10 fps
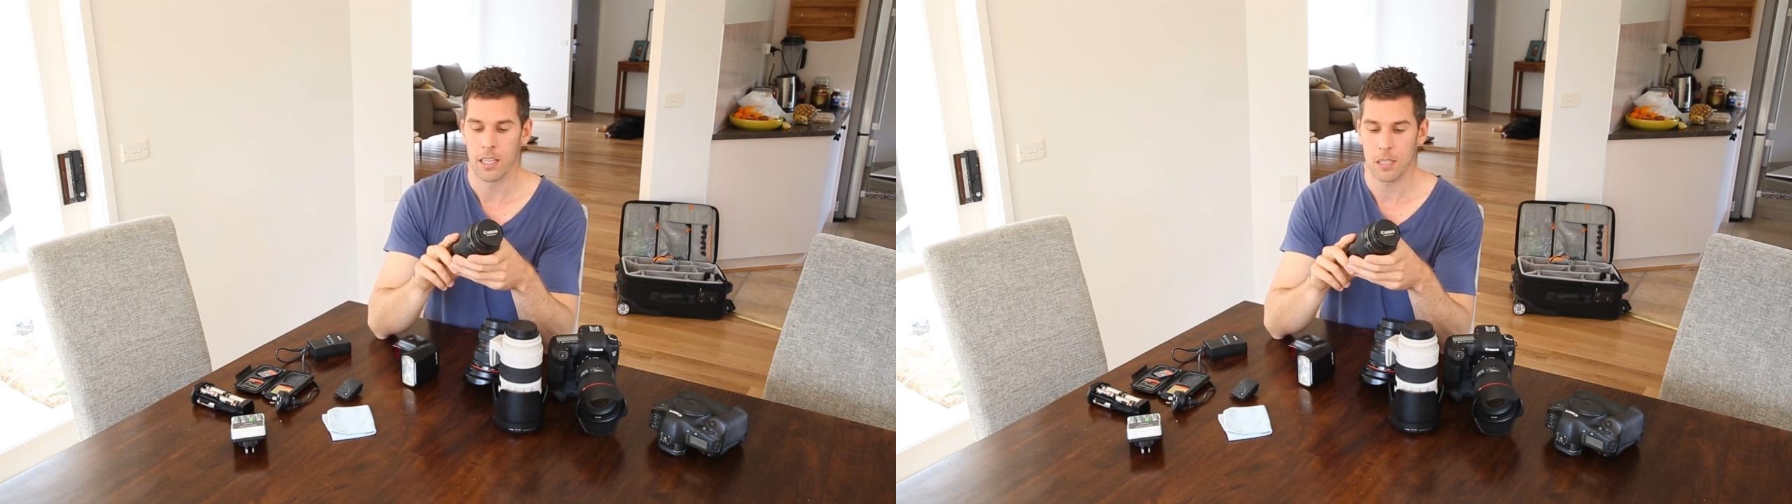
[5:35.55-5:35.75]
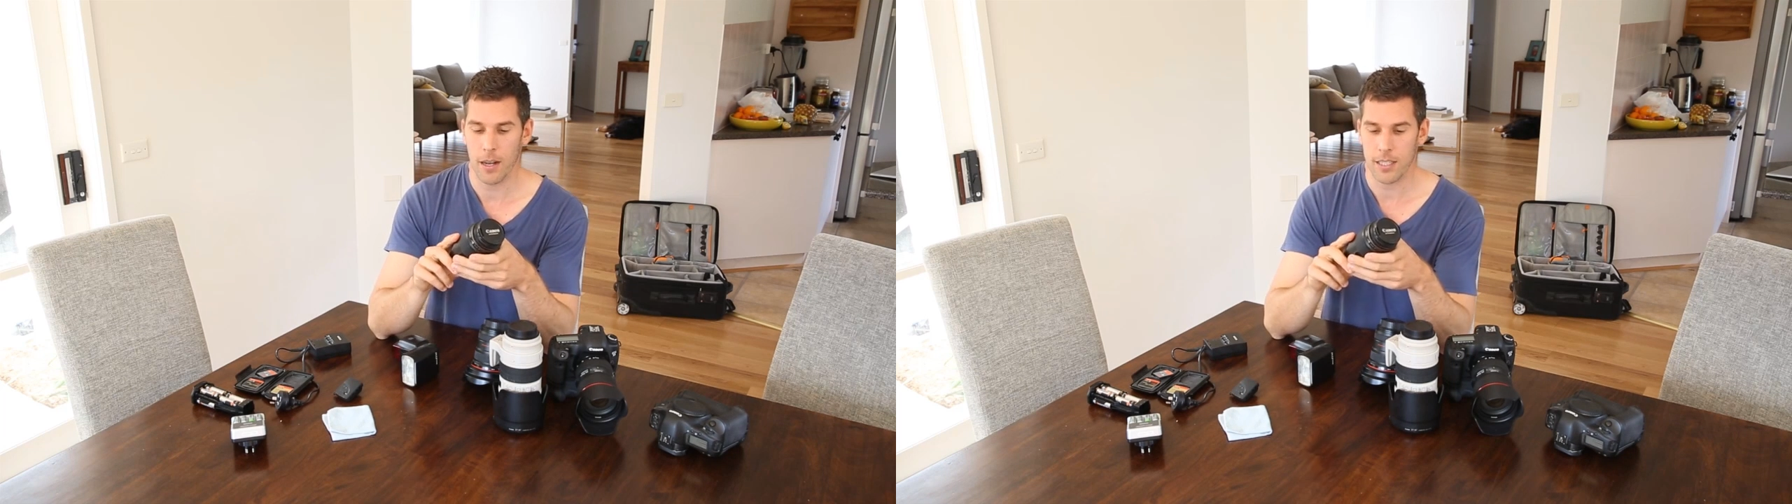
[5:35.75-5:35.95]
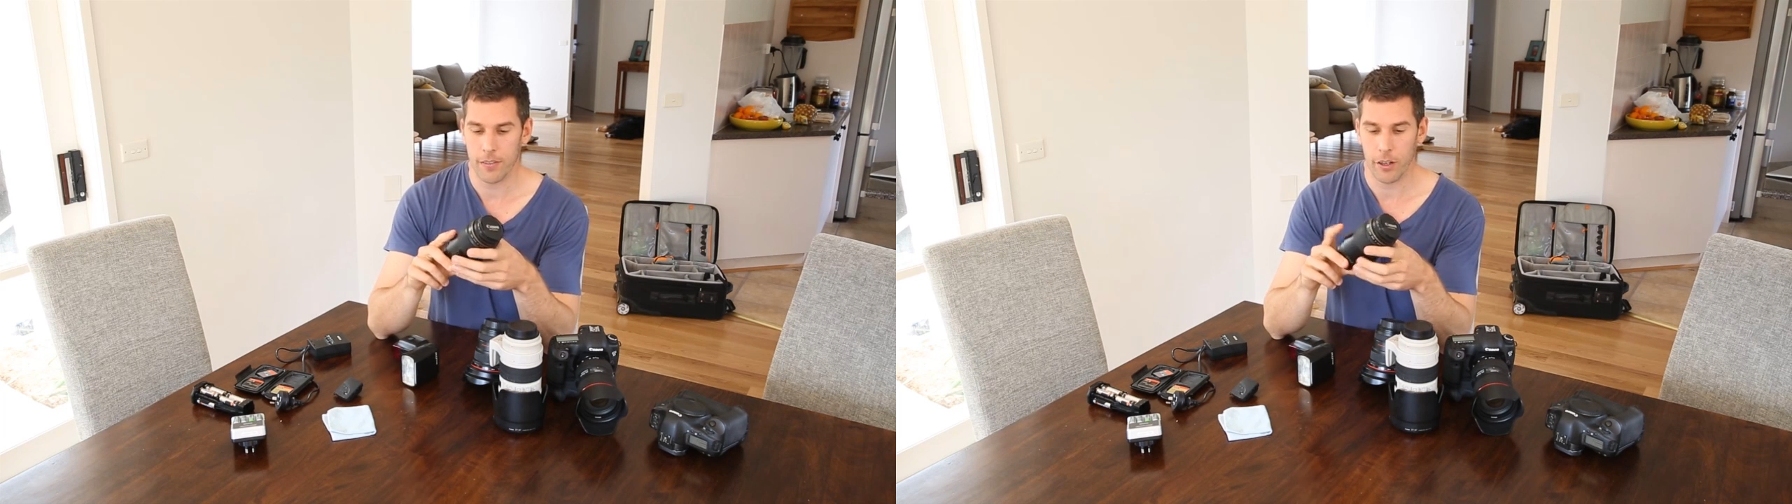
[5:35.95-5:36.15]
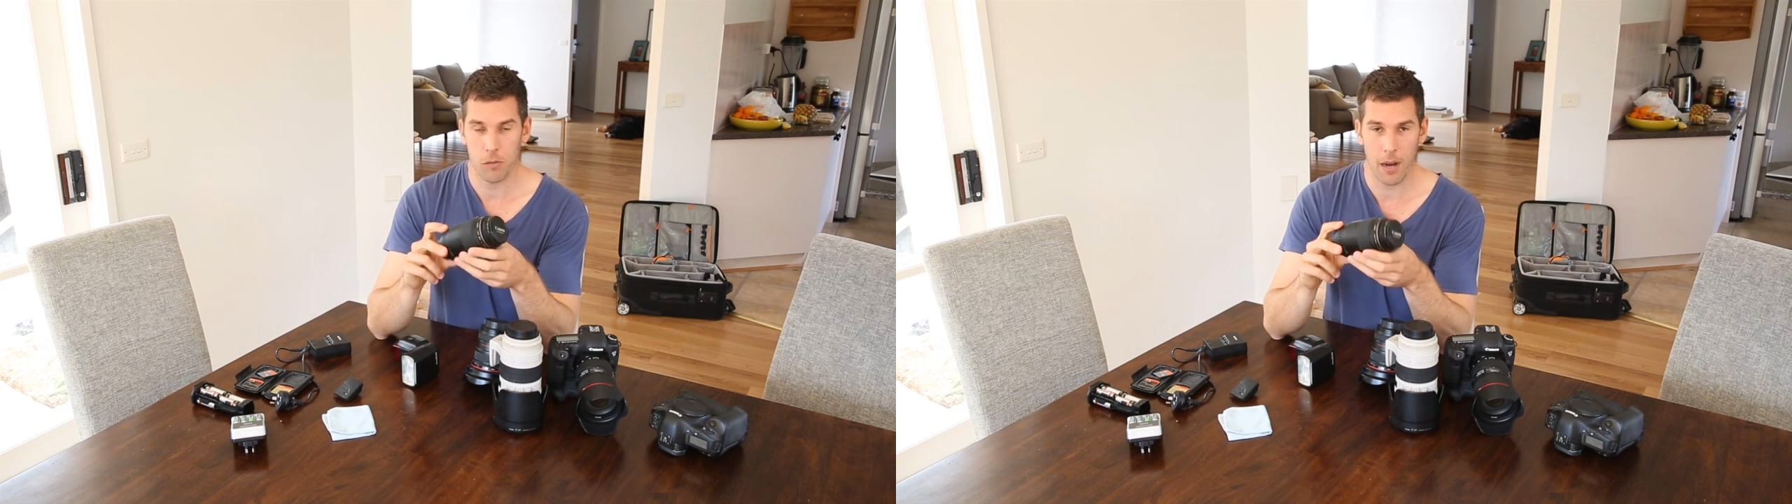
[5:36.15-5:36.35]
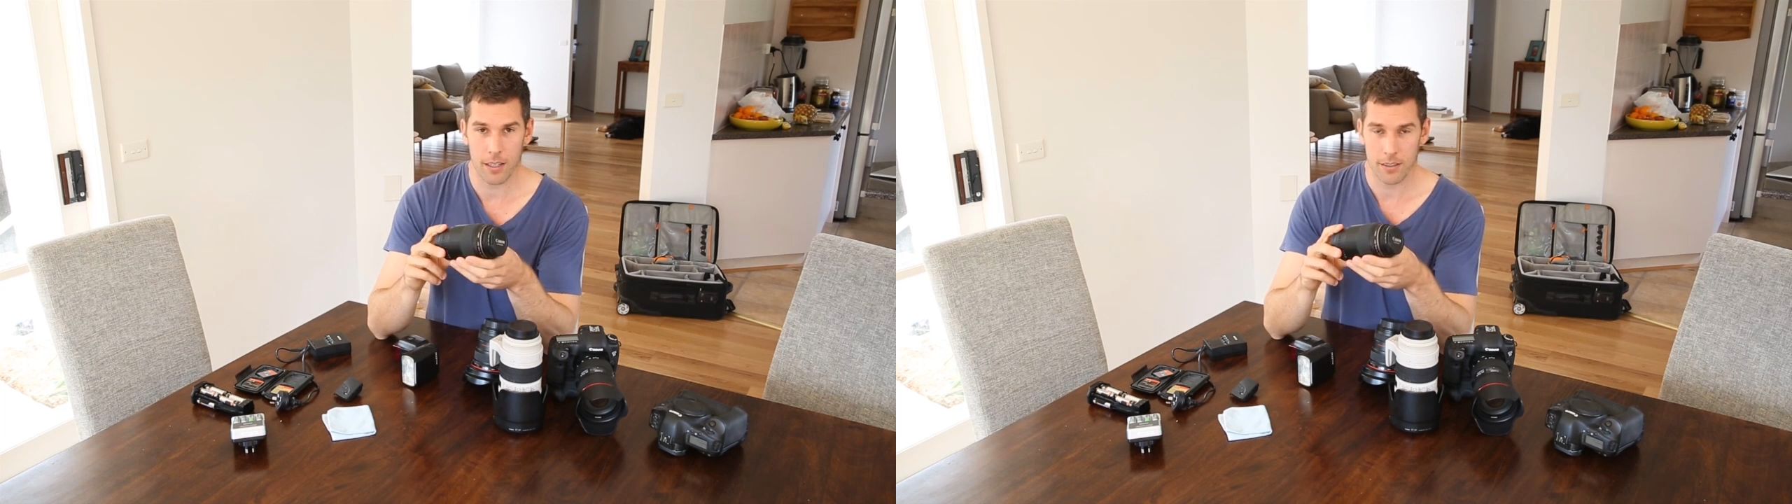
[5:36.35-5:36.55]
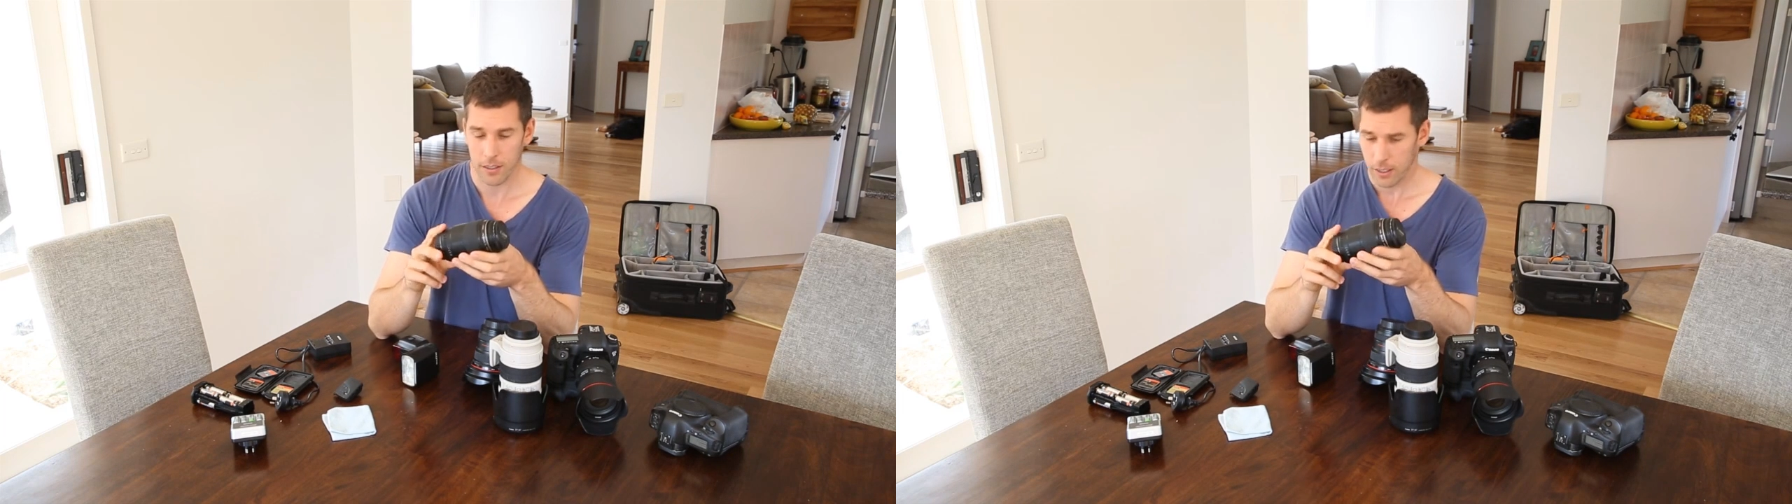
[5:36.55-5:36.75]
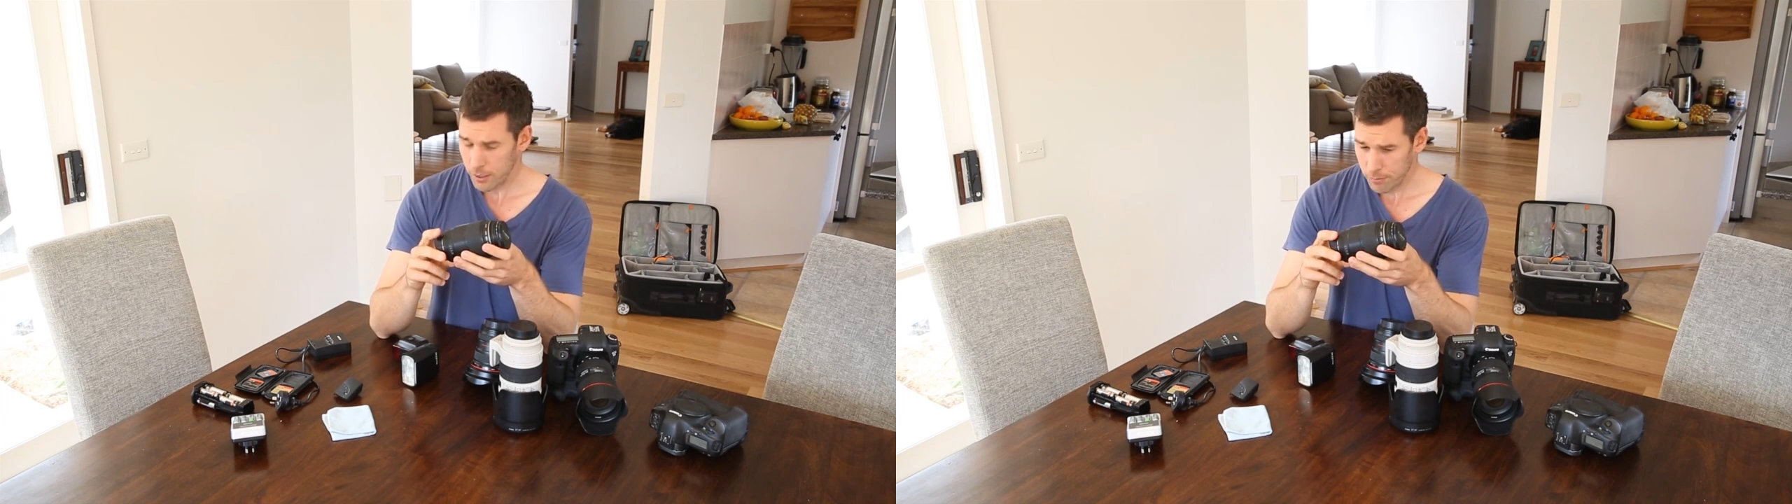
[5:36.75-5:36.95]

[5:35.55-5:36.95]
It's about 700 bucks,